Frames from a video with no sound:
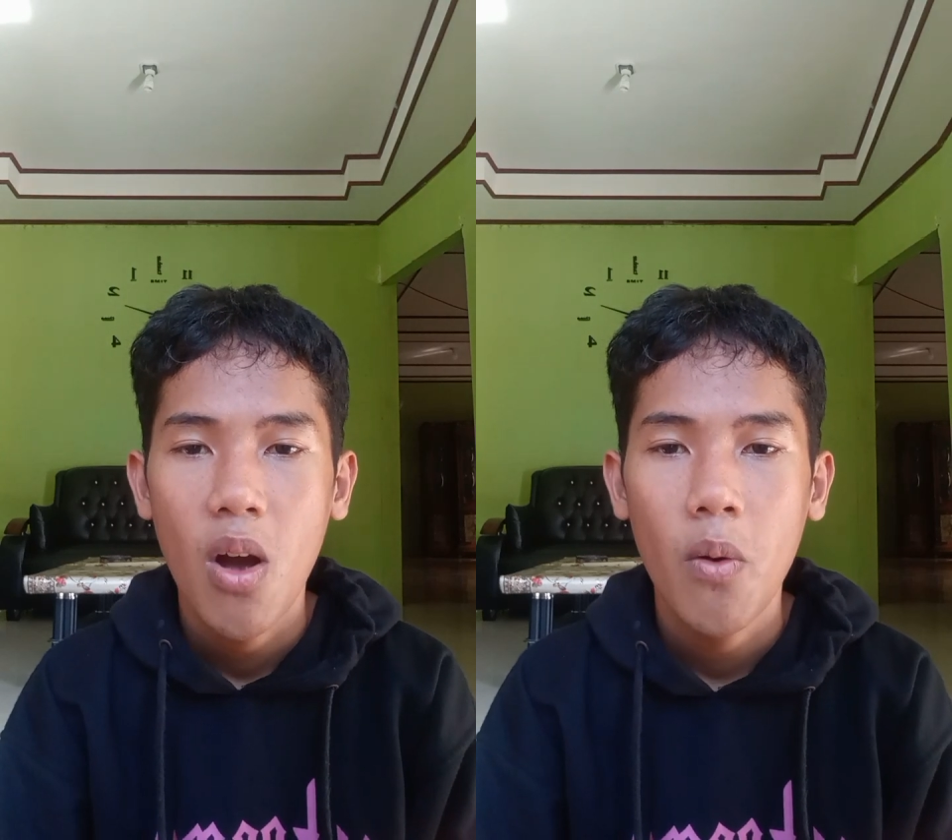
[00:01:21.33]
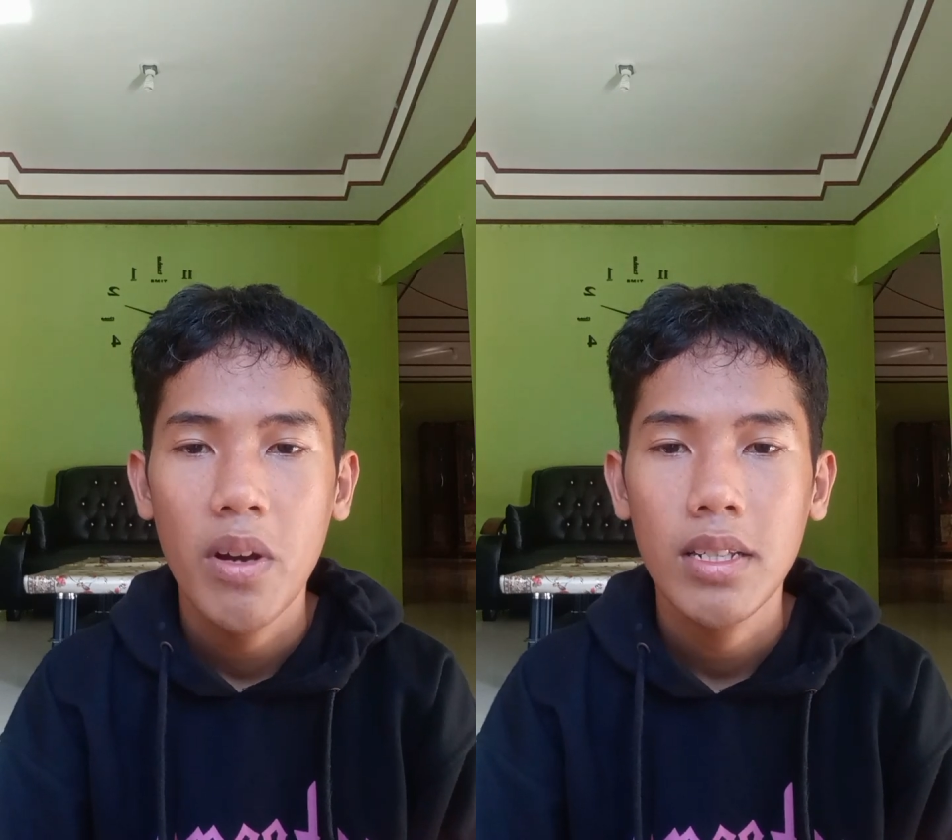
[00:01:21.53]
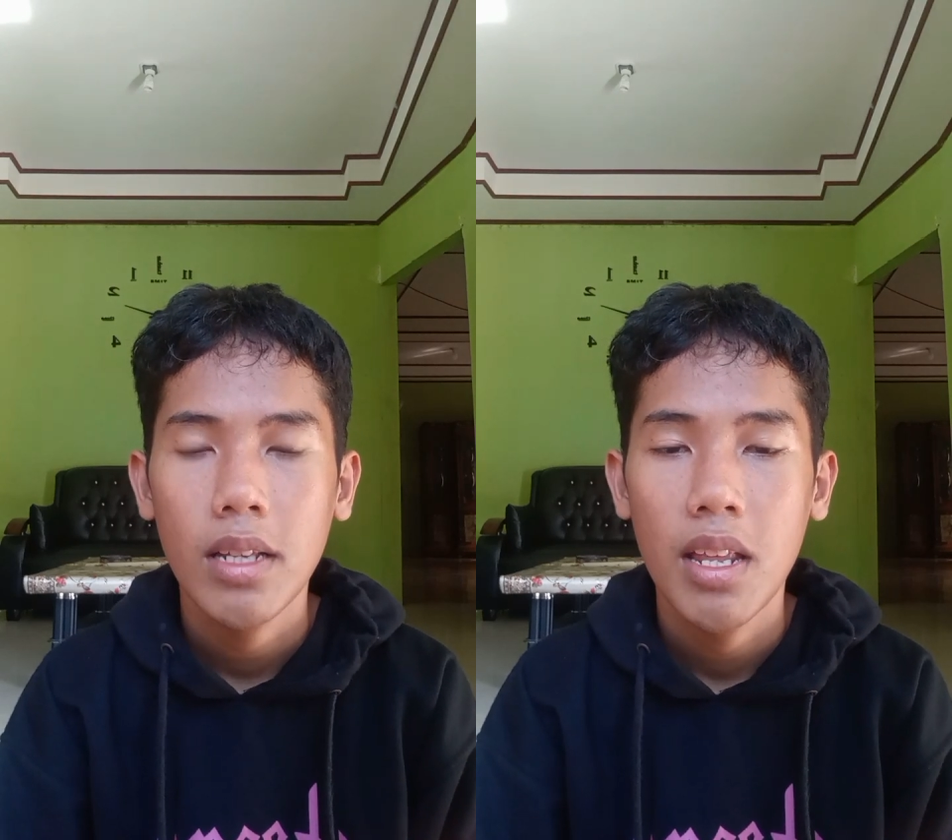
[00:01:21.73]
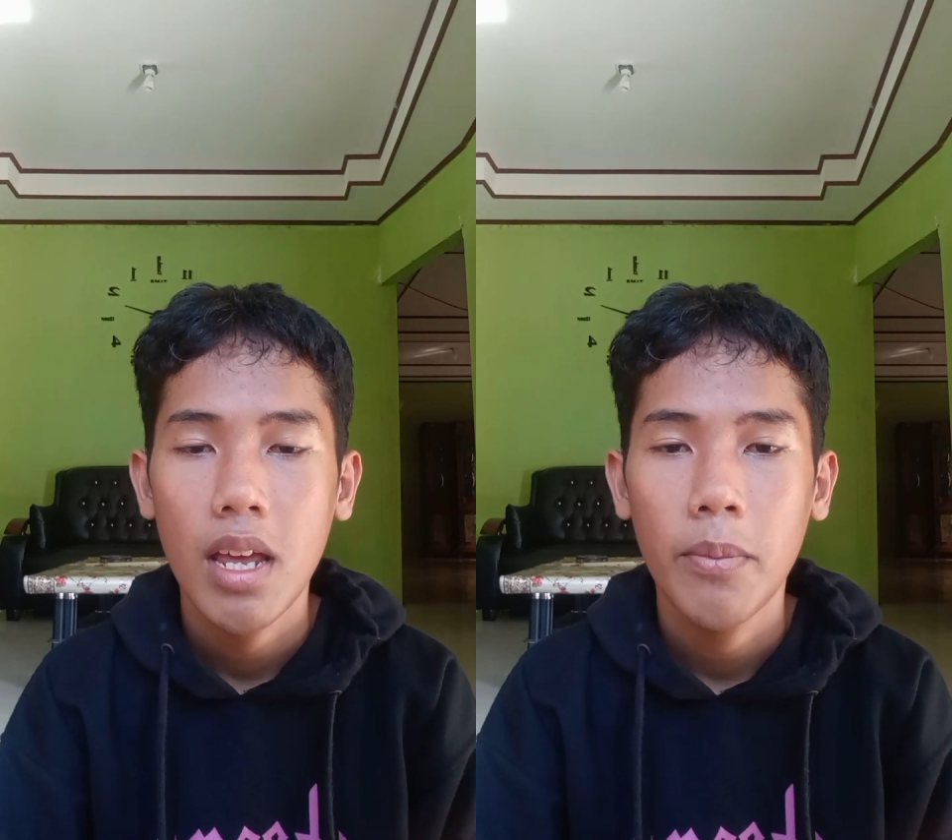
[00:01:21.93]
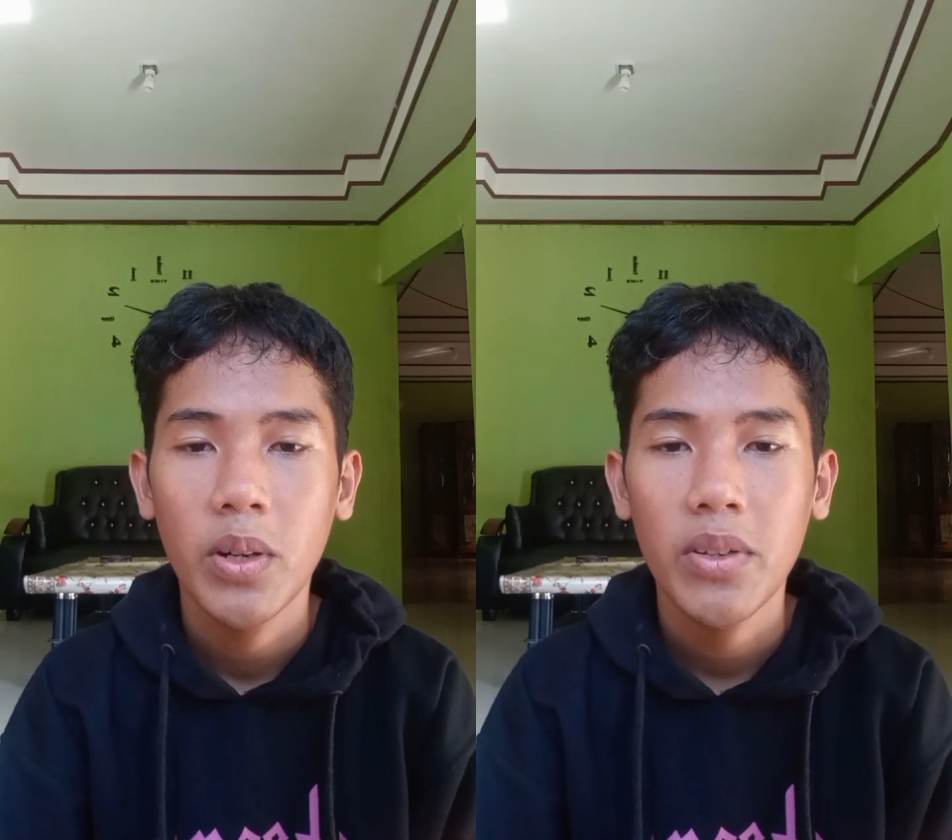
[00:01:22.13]
was
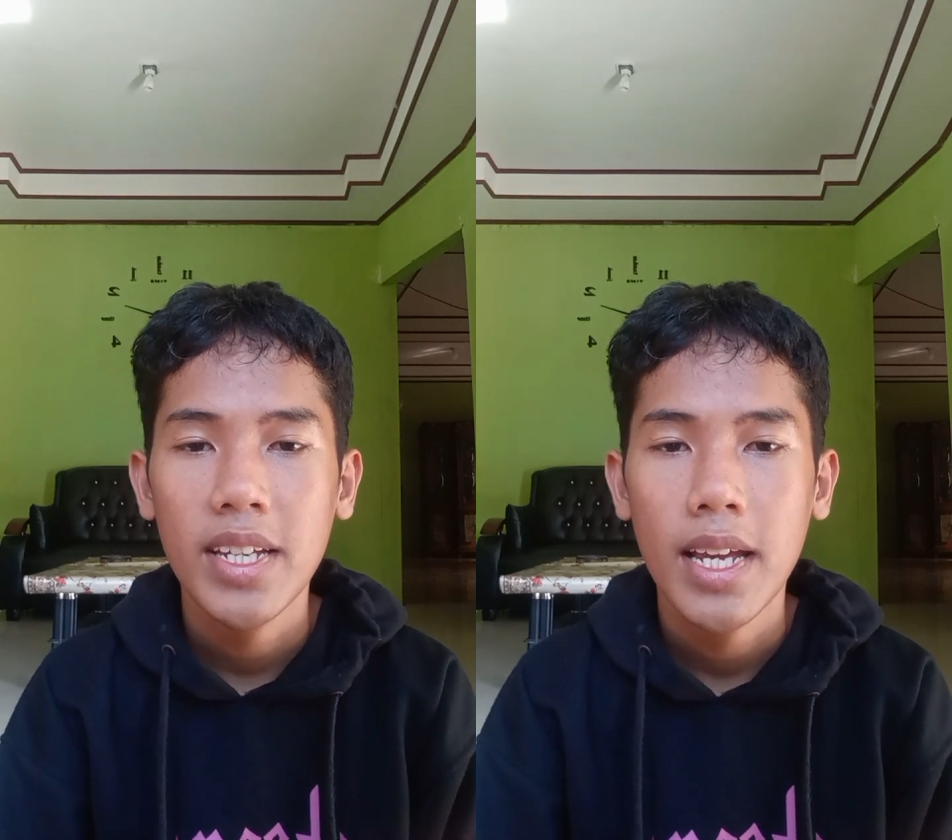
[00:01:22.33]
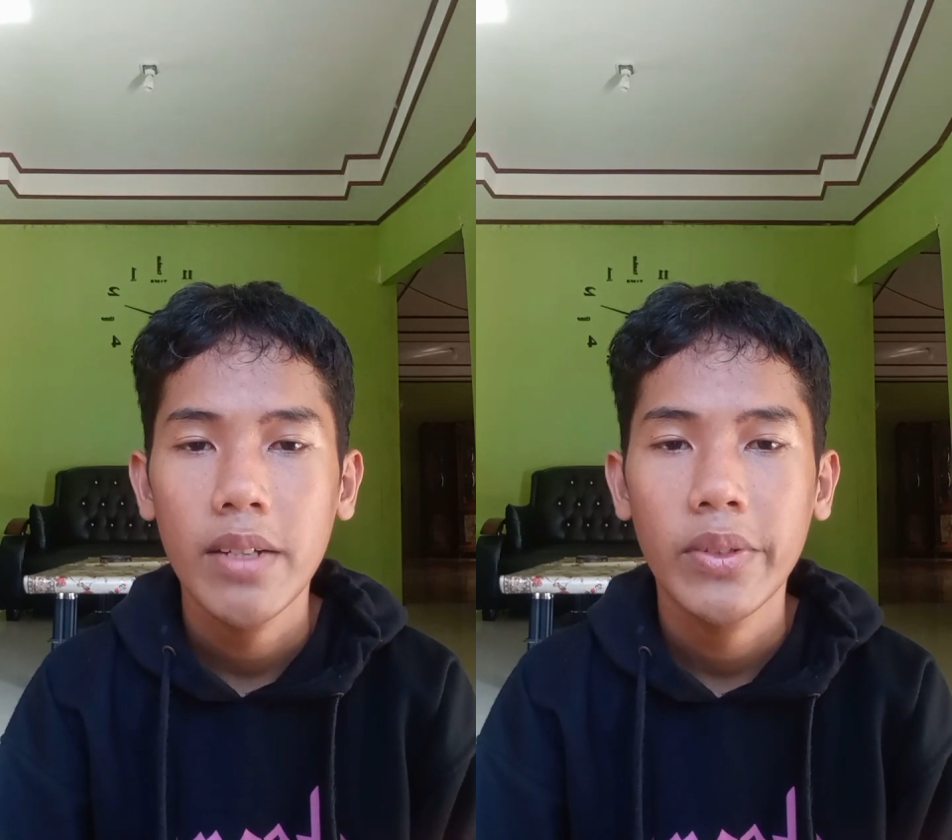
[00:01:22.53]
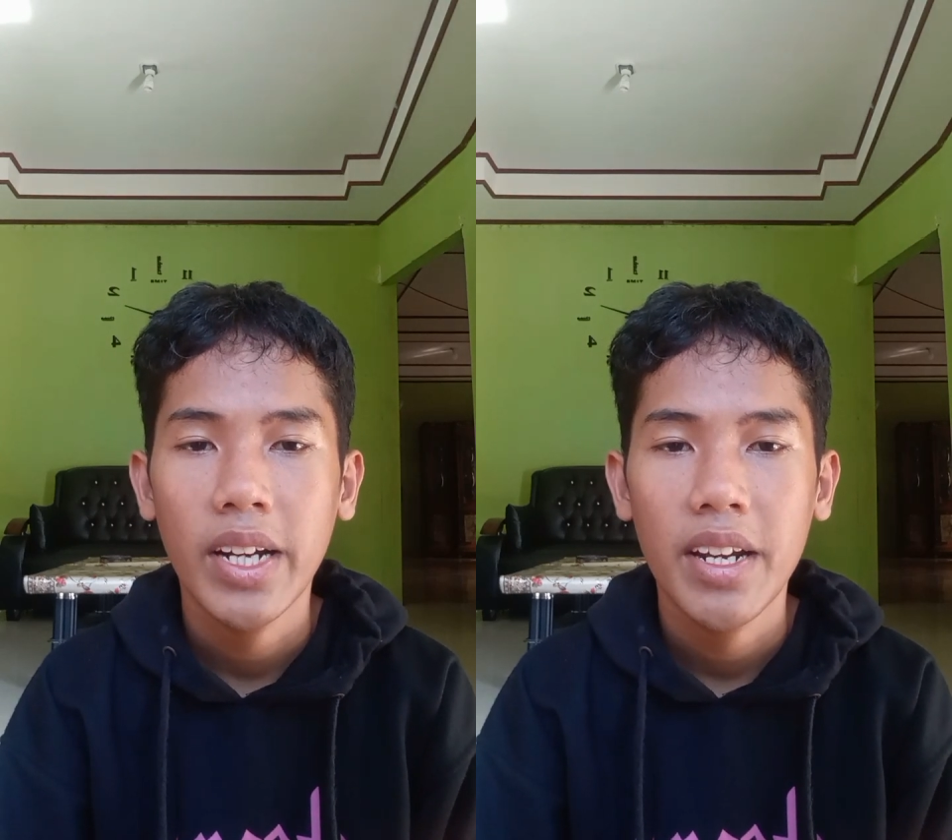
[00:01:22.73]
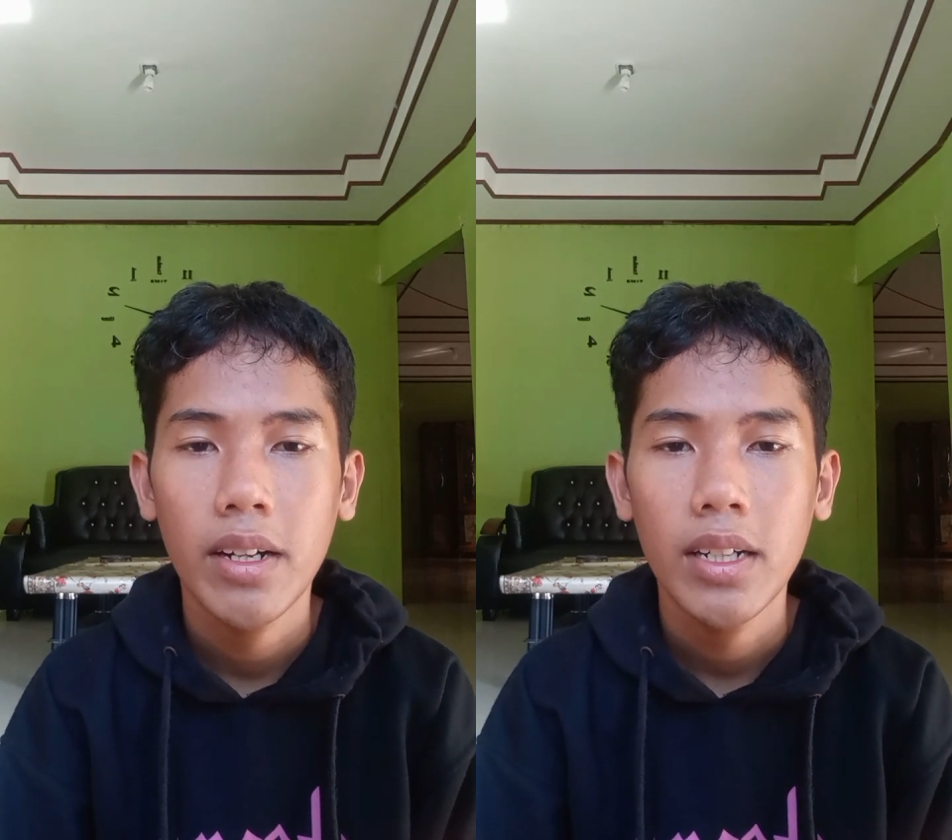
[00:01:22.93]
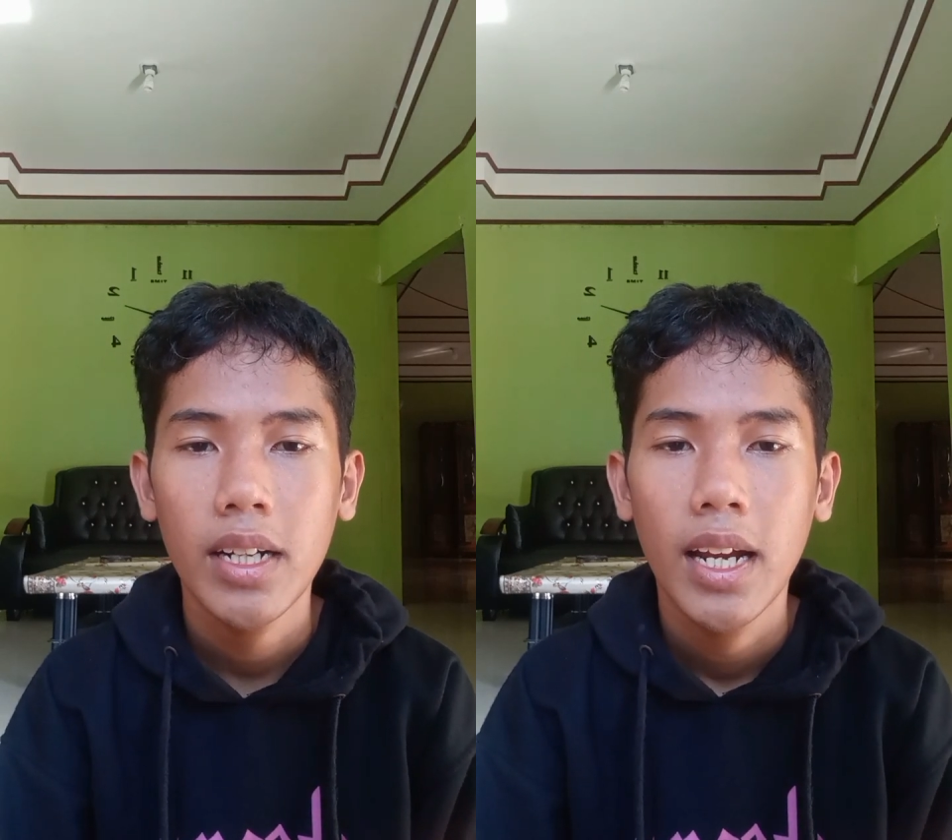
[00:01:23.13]
an American
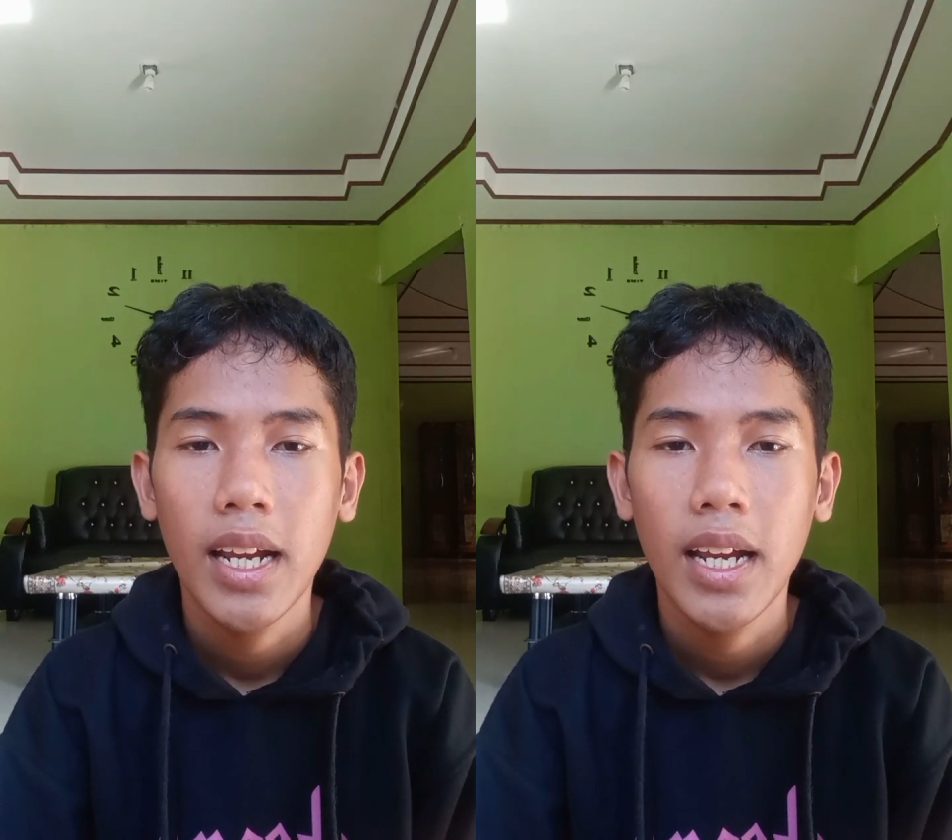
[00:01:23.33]
writer